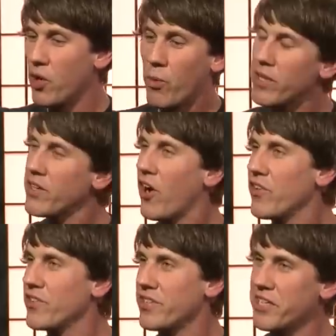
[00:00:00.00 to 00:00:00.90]
What are the
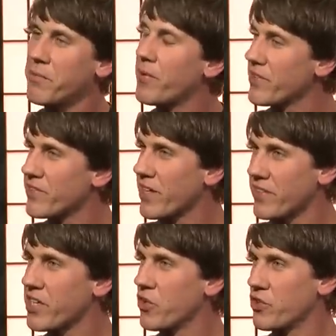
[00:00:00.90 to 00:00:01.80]
Argentinian places that
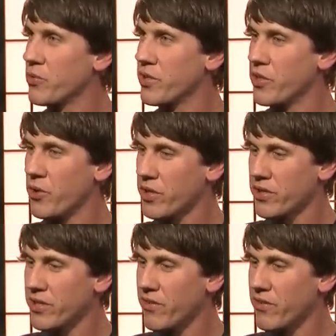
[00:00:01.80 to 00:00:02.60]
they go to in New York?